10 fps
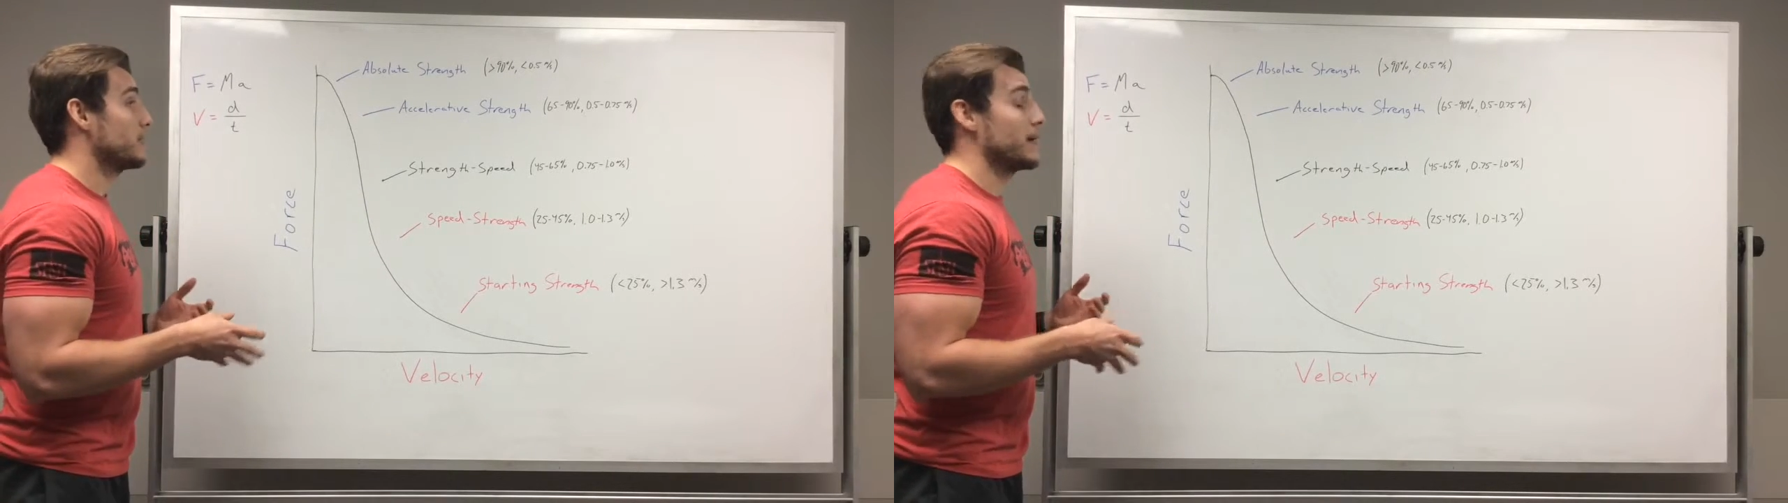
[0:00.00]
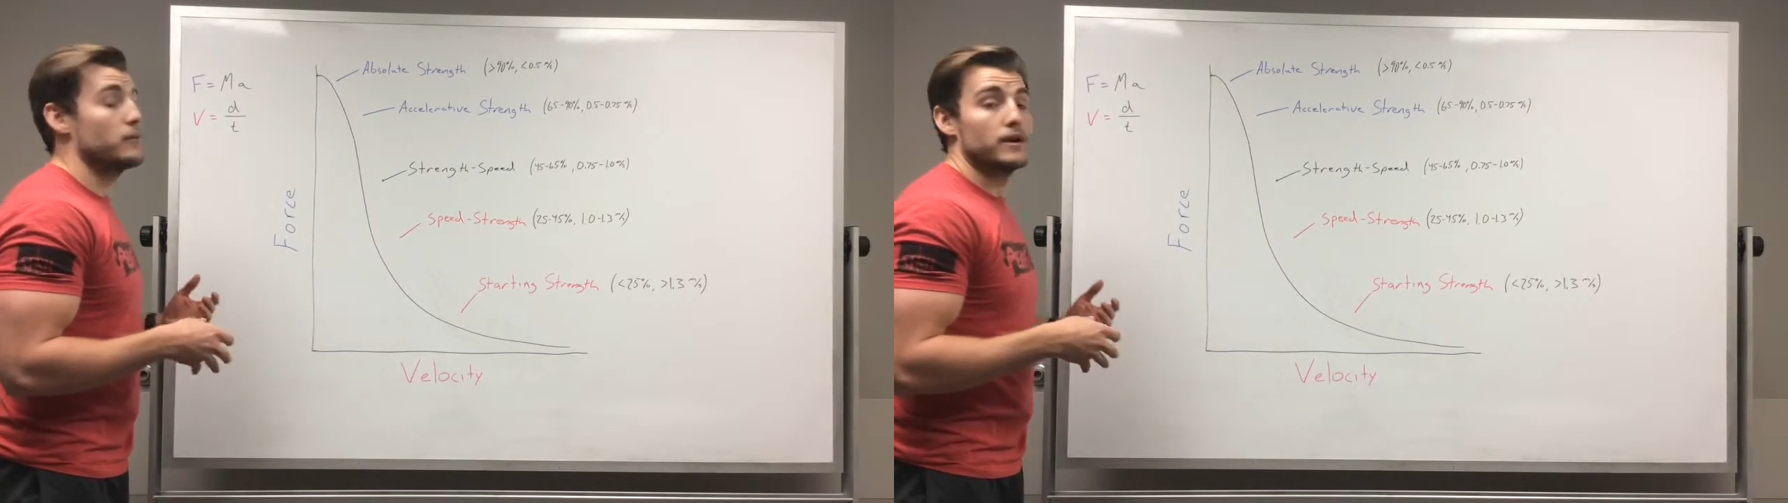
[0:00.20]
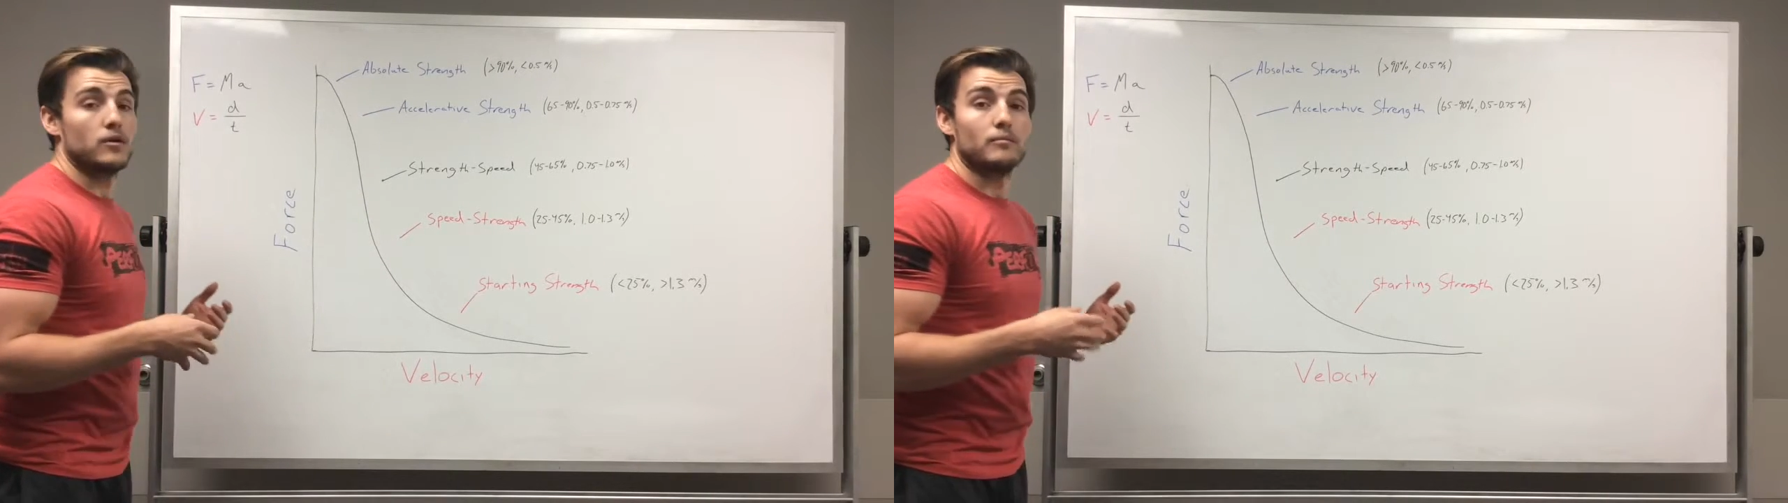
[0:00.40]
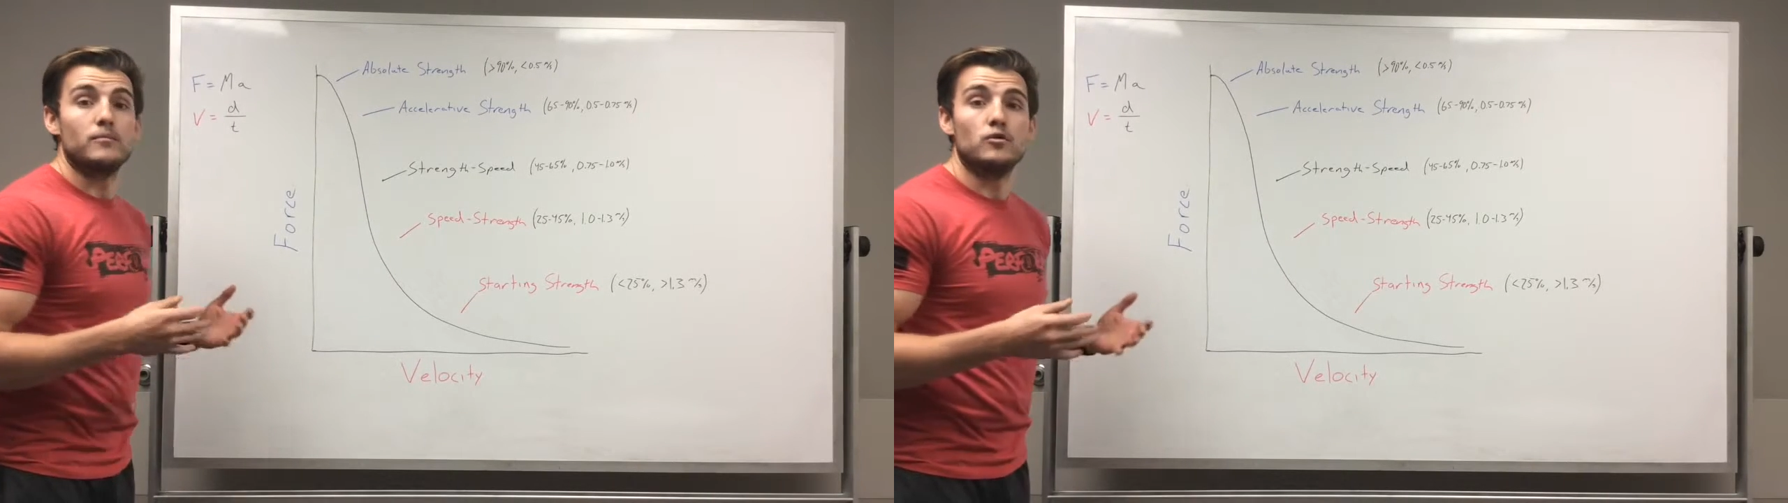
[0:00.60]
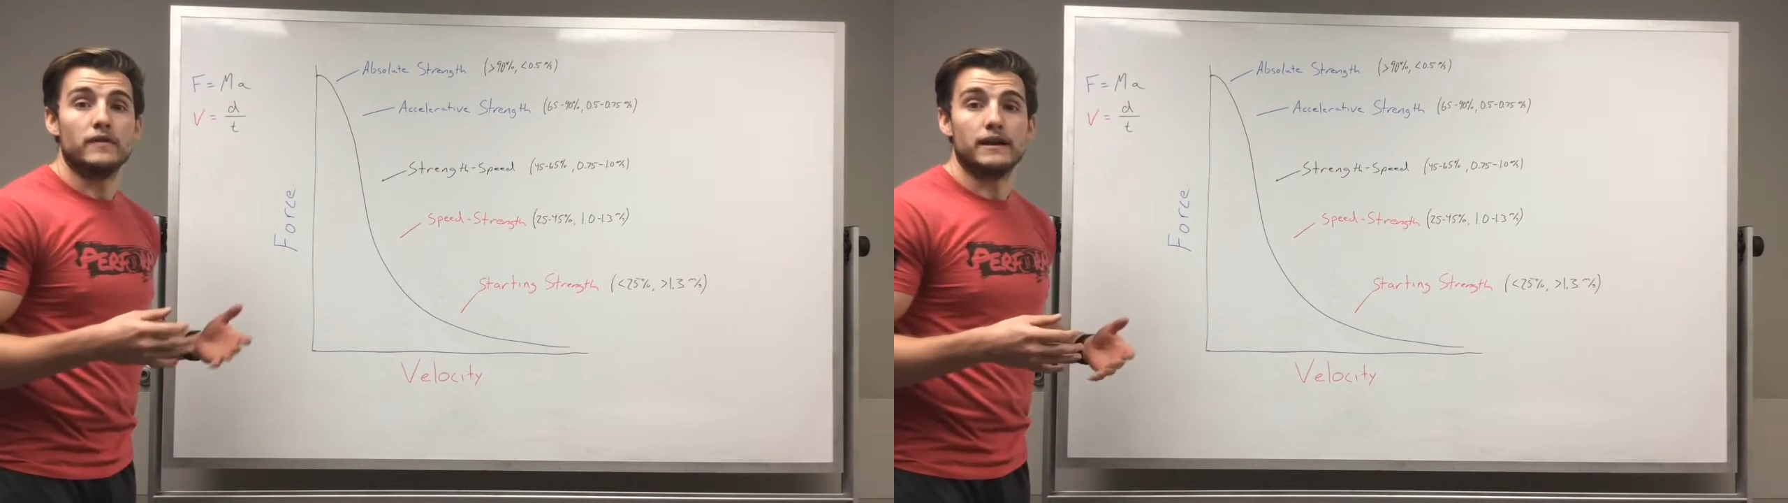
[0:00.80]
that we are
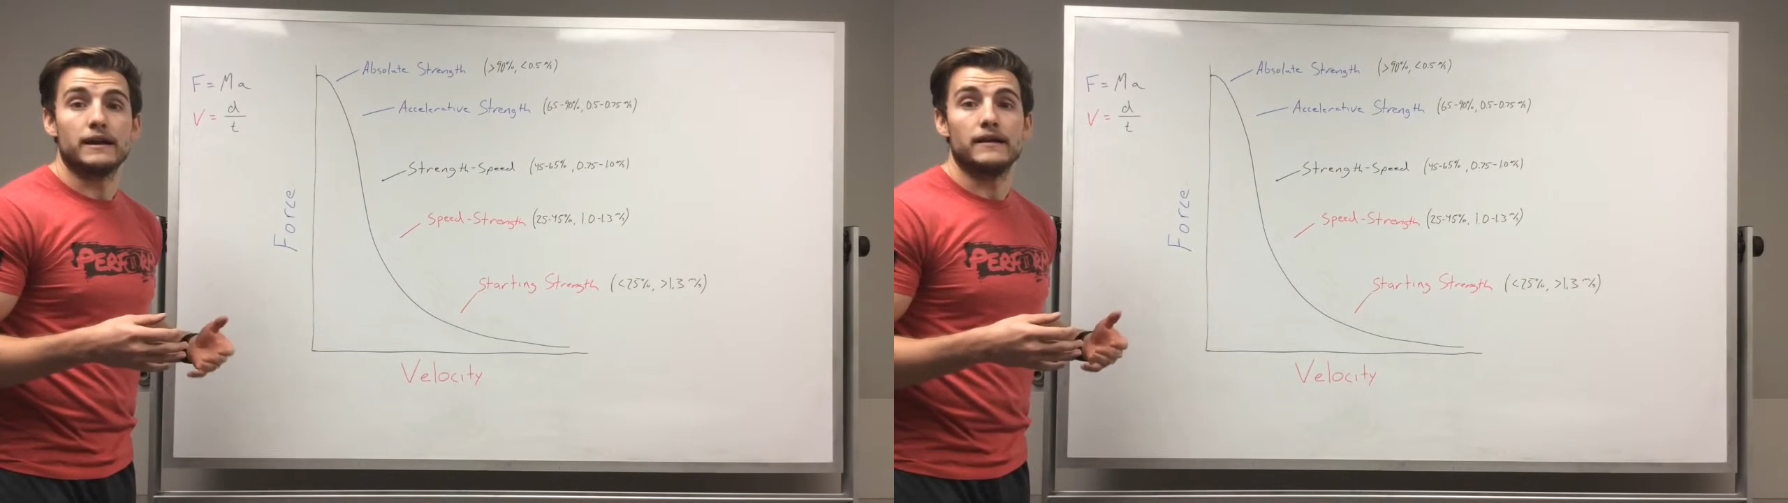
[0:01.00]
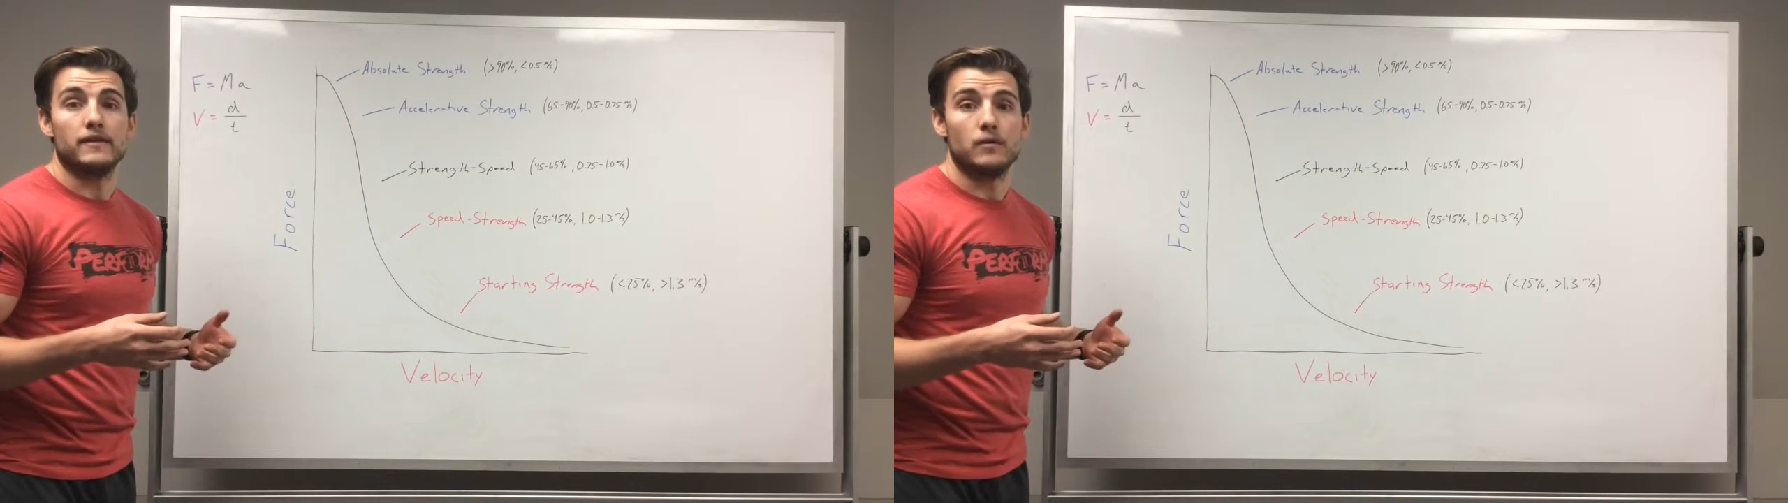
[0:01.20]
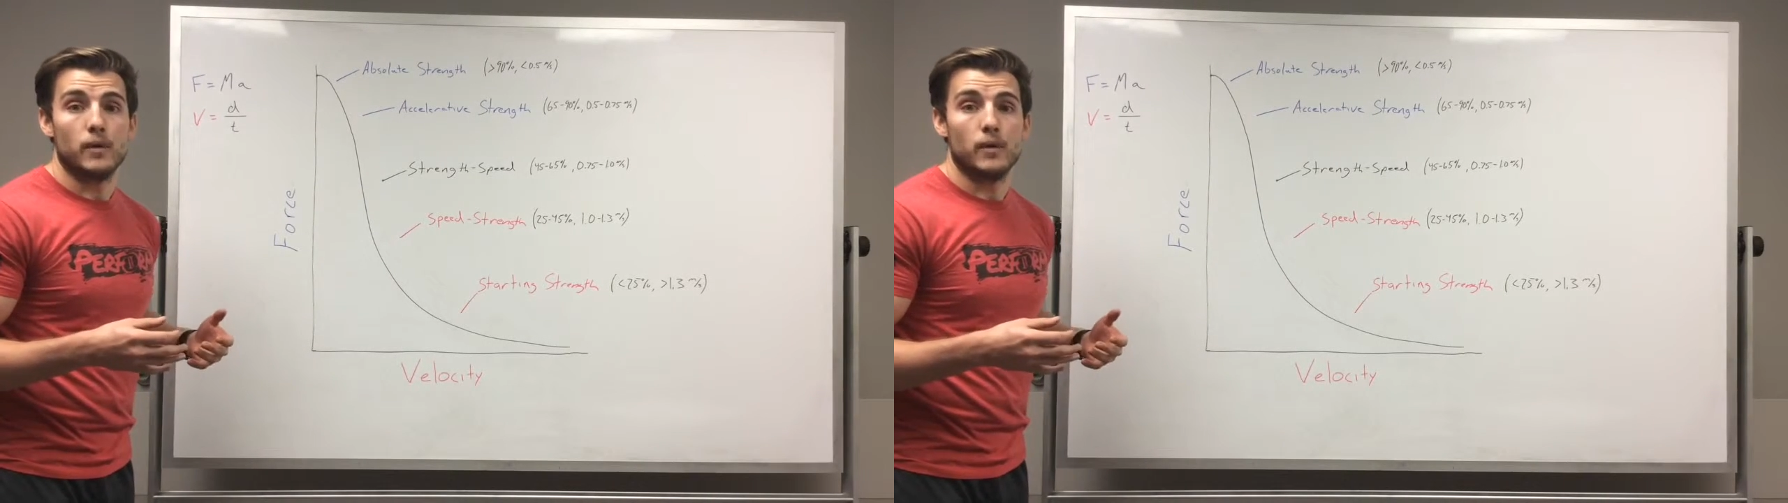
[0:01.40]
moving in the